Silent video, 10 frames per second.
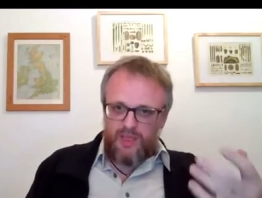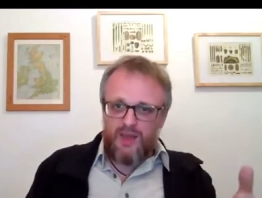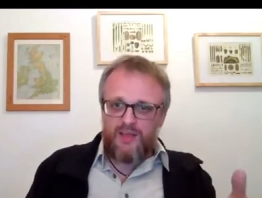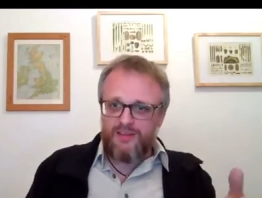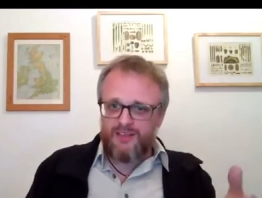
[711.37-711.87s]

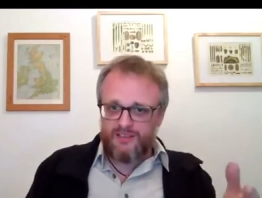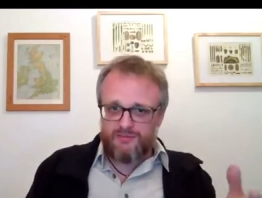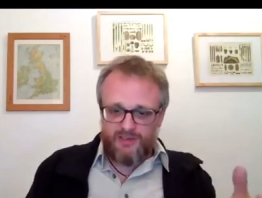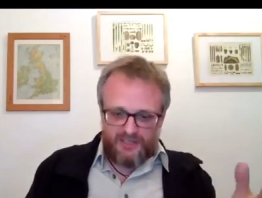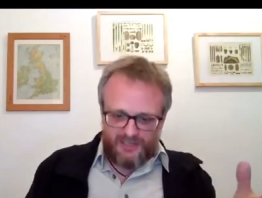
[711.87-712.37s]
And I think
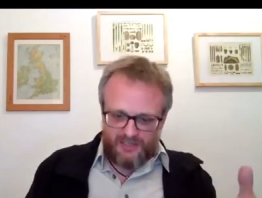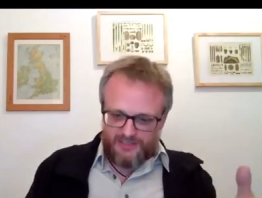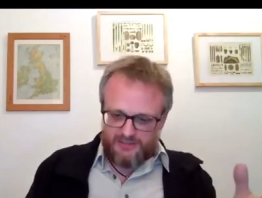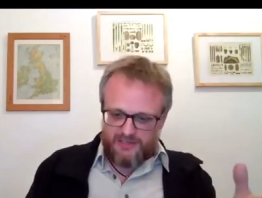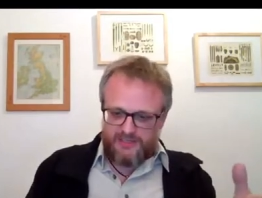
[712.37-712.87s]
this really
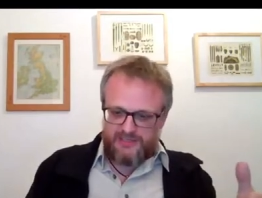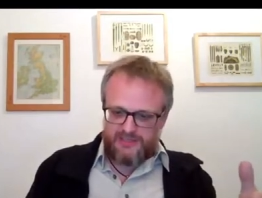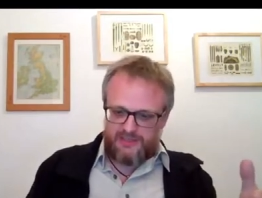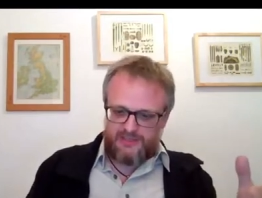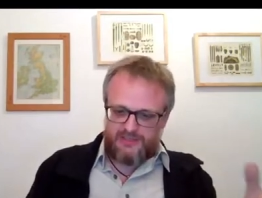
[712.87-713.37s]
illustrates
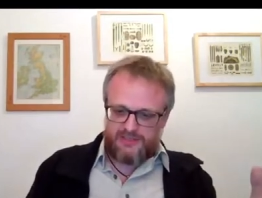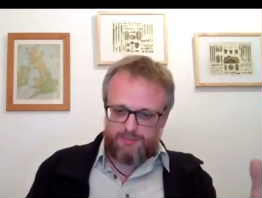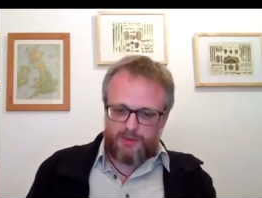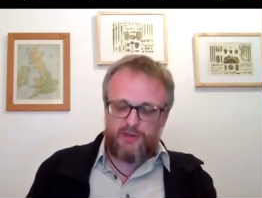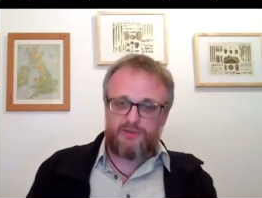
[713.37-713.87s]
this
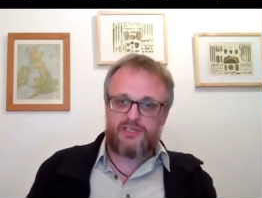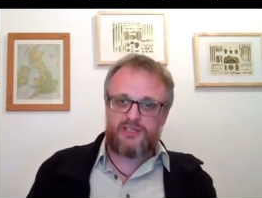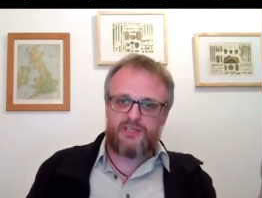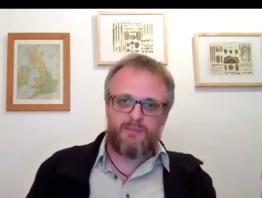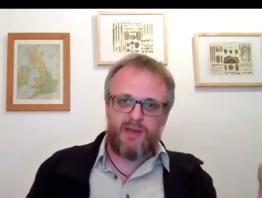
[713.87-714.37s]
explosion
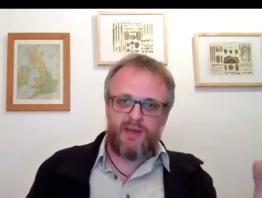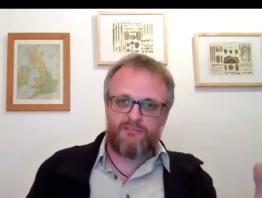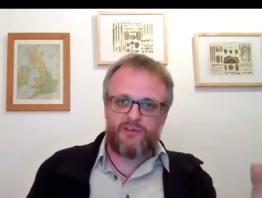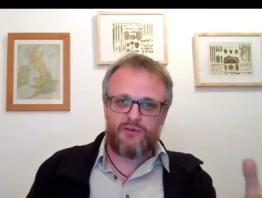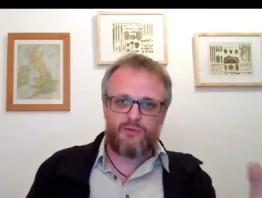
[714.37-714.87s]
in the amount
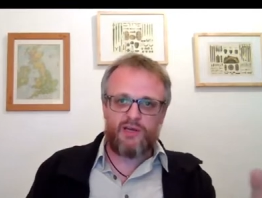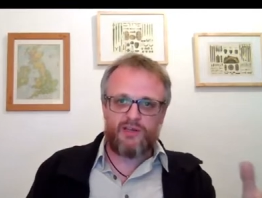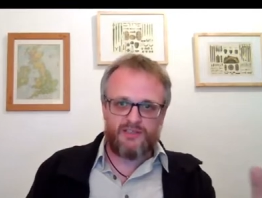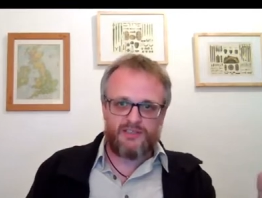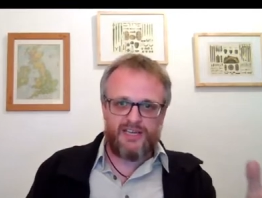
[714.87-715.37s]
of fieldwork
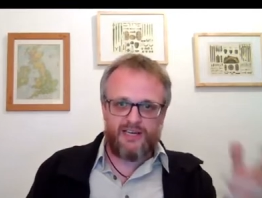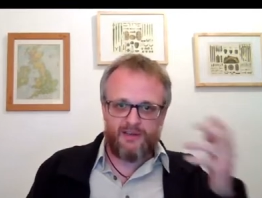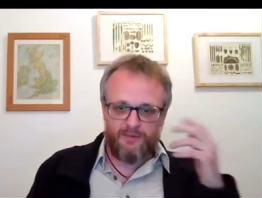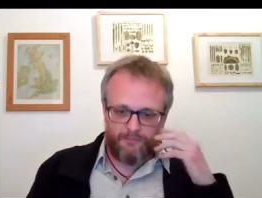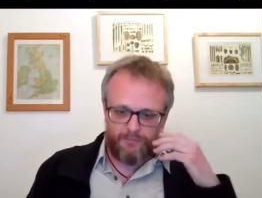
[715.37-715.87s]

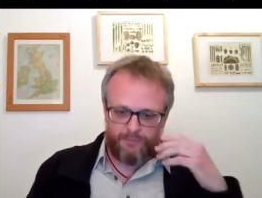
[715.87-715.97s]
undertaken.